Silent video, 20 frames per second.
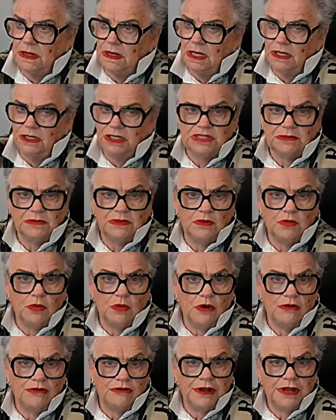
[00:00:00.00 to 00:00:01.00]
Elizabeth
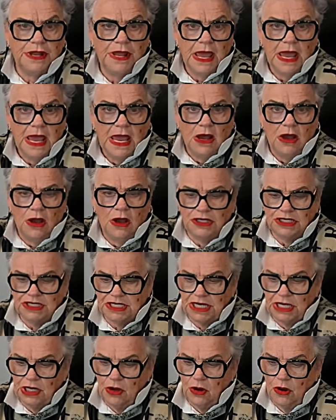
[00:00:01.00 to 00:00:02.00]
Warren. I
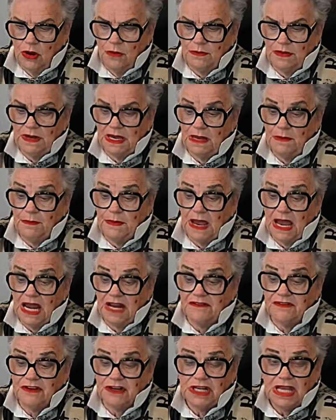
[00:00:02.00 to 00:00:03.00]
see her being
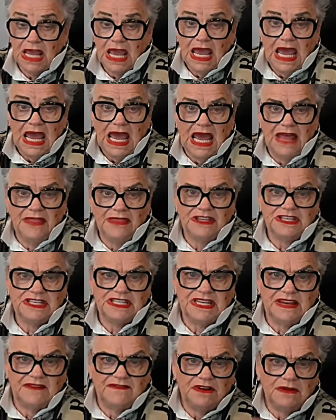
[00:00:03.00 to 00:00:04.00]
part of it, and the
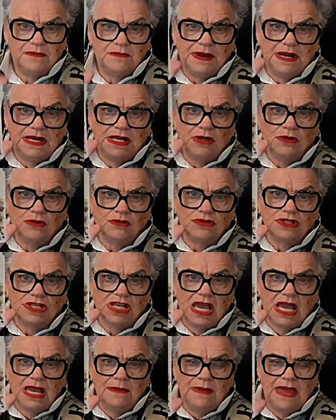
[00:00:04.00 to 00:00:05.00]
Seven of Pentacles
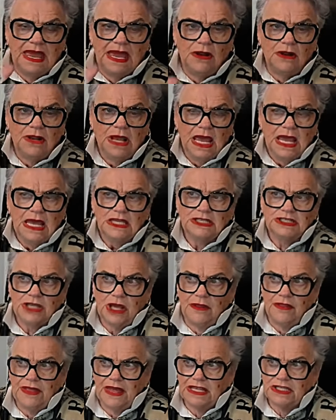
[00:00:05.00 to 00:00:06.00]
came out.
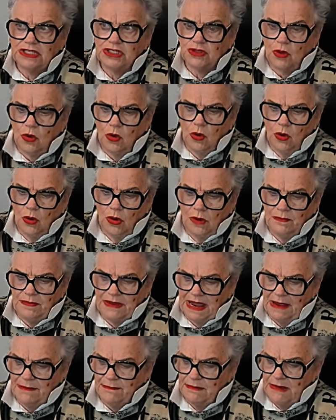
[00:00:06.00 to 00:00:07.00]
So that's all
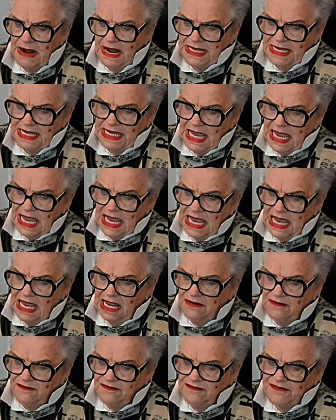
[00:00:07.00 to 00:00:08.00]
about money
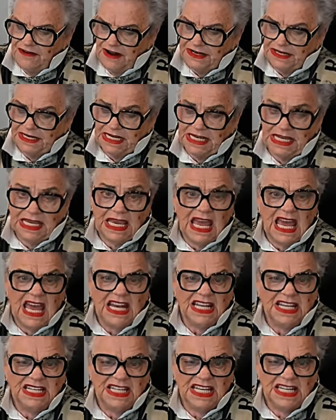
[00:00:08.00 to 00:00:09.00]
and funding,
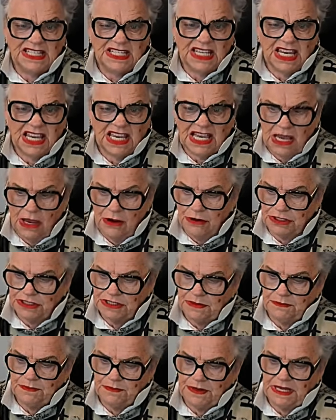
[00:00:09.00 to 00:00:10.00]
and it isn't going
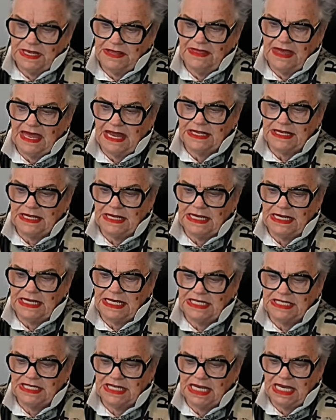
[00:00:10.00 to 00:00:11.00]
to be that
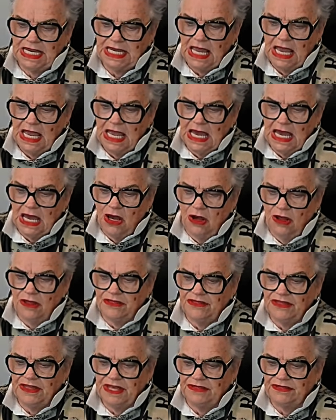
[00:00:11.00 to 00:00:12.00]
easy. I
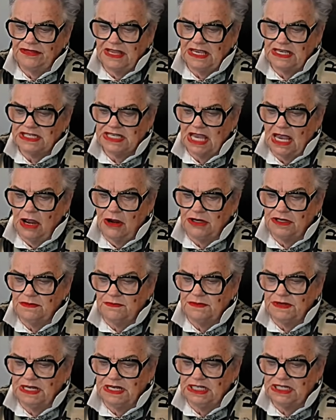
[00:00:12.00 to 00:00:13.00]
think there's going to
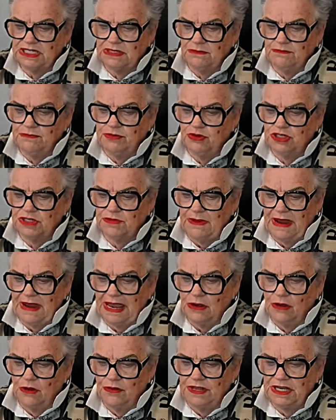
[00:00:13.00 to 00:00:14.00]
be some
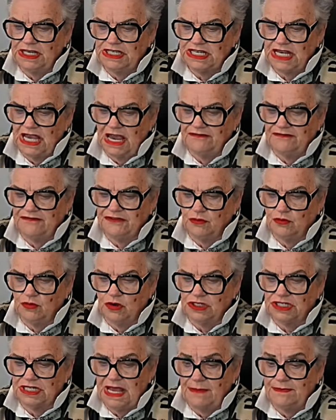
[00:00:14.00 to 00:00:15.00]
pushback on this after
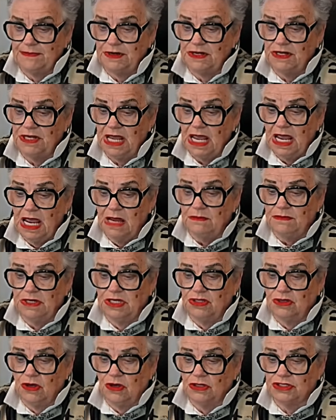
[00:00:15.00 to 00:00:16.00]
what's happened,
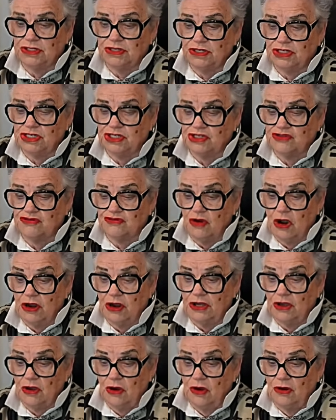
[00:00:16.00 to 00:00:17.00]
because the
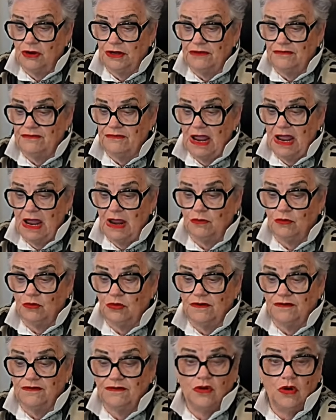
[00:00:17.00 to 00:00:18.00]
strike on Iran
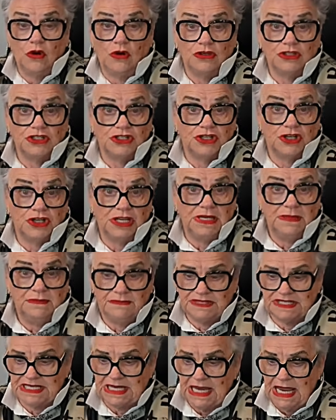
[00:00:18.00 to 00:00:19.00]
would have cost
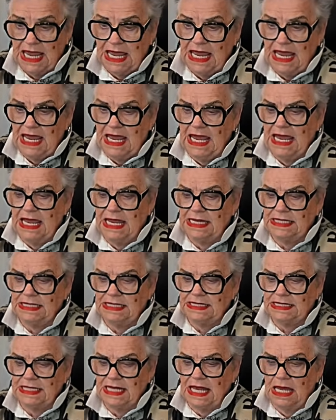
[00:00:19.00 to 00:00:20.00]
heaps,
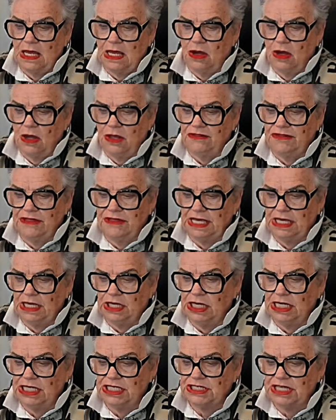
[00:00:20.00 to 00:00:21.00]
and I think
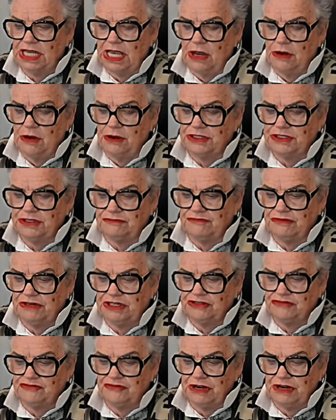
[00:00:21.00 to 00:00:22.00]
he's going to
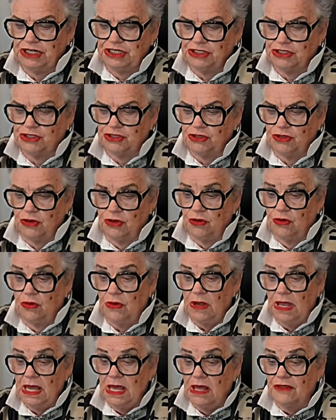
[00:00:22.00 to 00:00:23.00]
retreat to
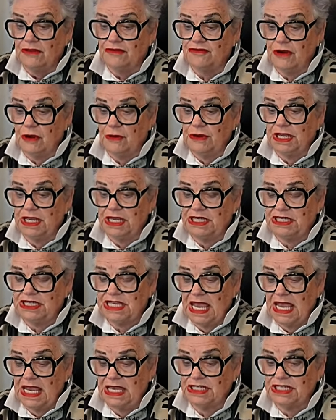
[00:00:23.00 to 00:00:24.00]
throwing his
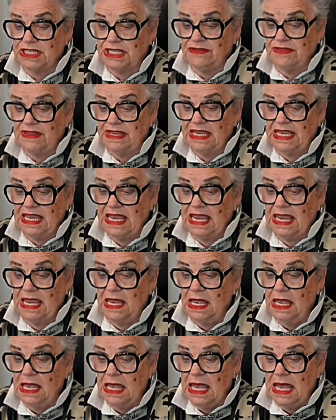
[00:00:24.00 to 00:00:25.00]
hands in the
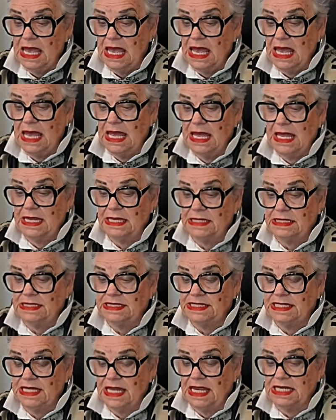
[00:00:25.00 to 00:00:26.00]
air, and
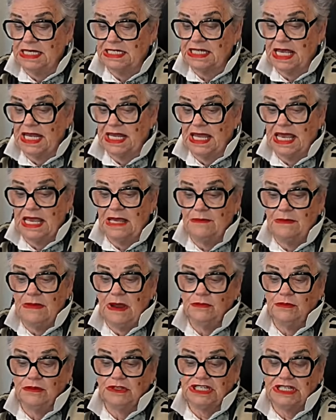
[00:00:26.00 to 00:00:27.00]
he's going to come
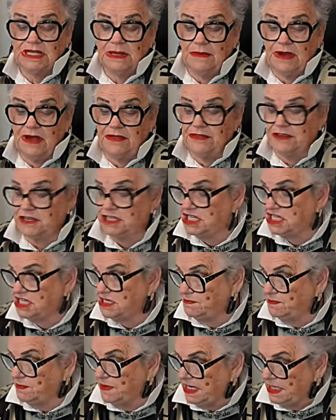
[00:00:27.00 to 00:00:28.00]
up with some other
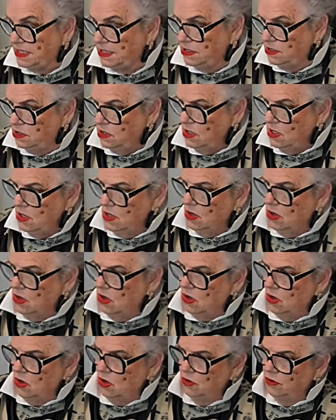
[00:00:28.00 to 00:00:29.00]
spin
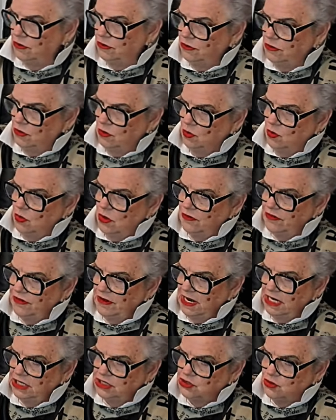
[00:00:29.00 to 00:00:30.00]
on
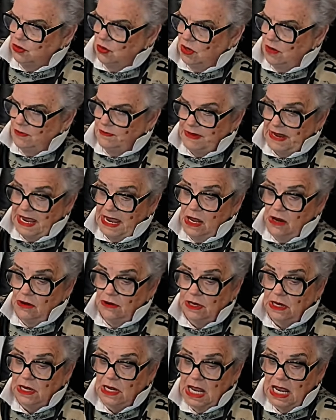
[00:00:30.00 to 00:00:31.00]
what it's all about
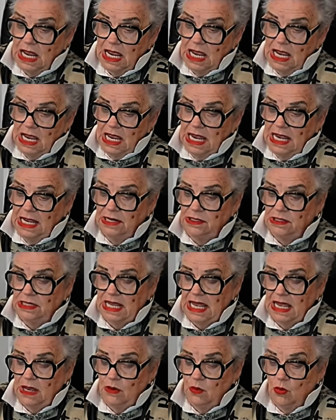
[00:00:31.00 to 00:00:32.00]
and
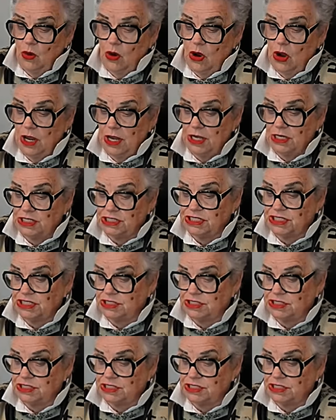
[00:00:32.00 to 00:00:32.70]
why